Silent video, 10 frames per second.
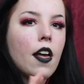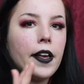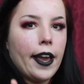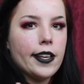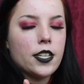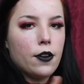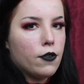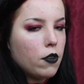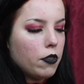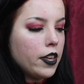Okay, so
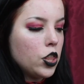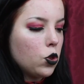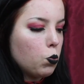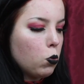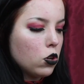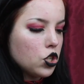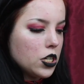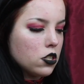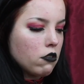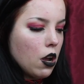in what she's
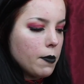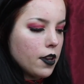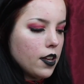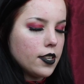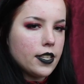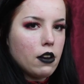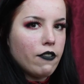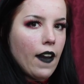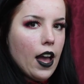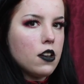describing
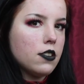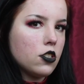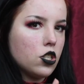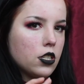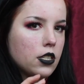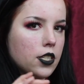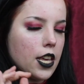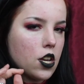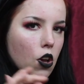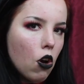herself as, she doesn't
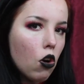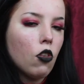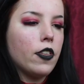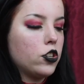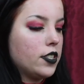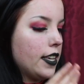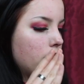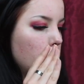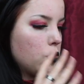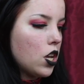say goth, she
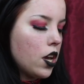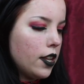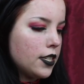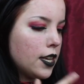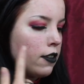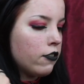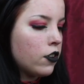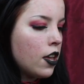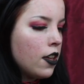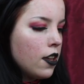says alternative
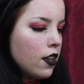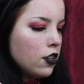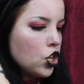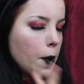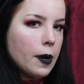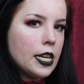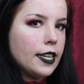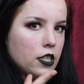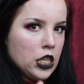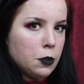
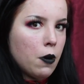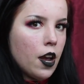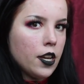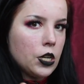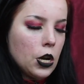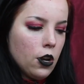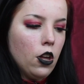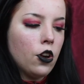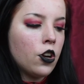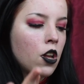Japanese inspired
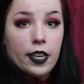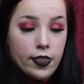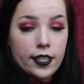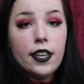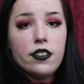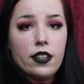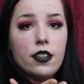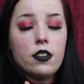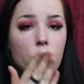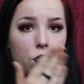look. This
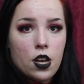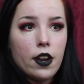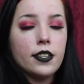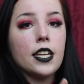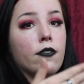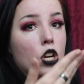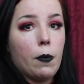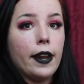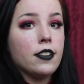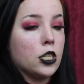is an alternative
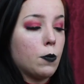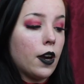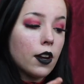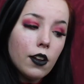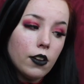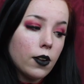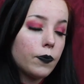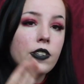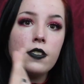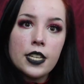Japanese inspired look.
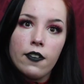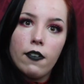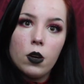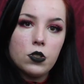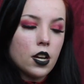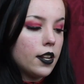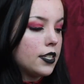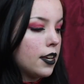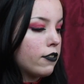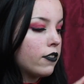Definitely
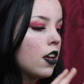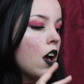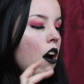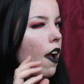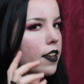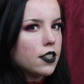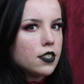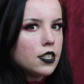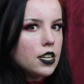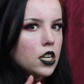alternative. I can
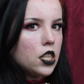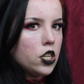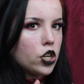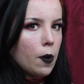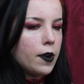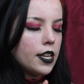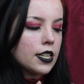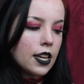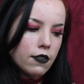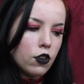see the Japanese
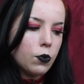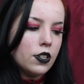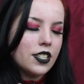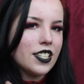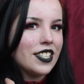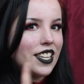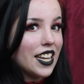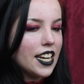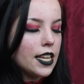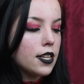influences
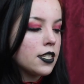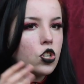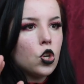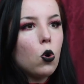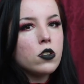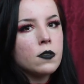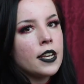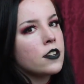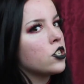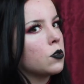in it. She also
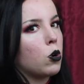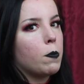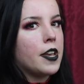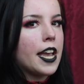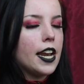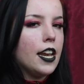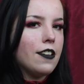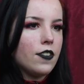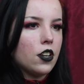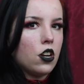says she doesn't want to be a
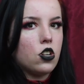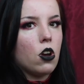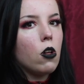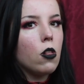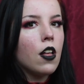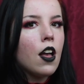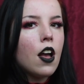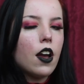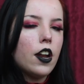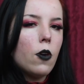living doll.
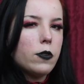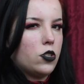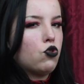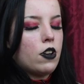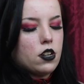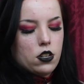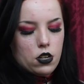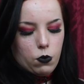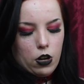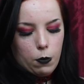I know there's a trend
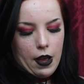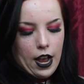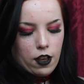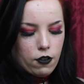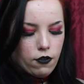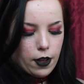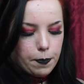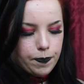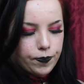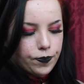a while back of
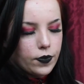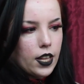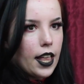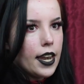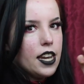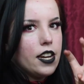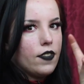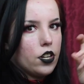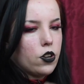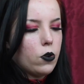
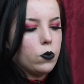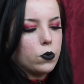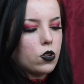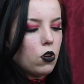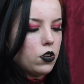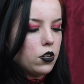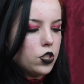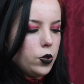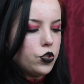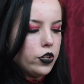living dolls on
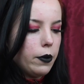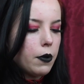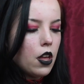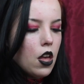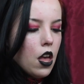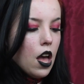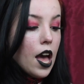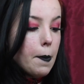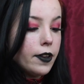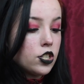YouTube,
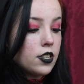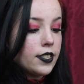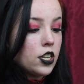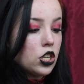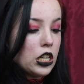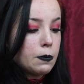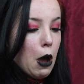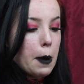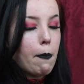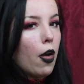but she does say she's
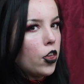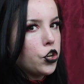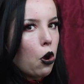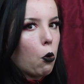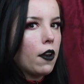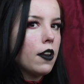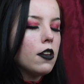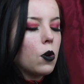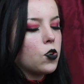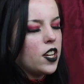inspired by the doll
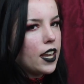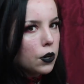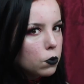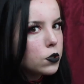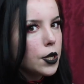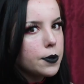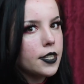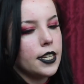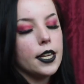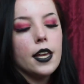look, which I can also
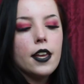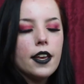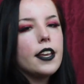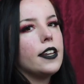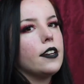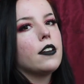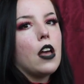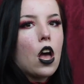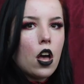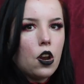see in
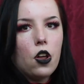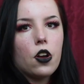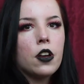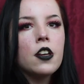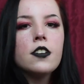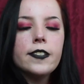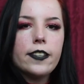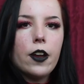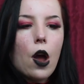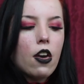her look.
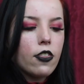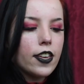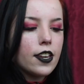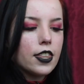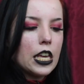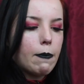So I think the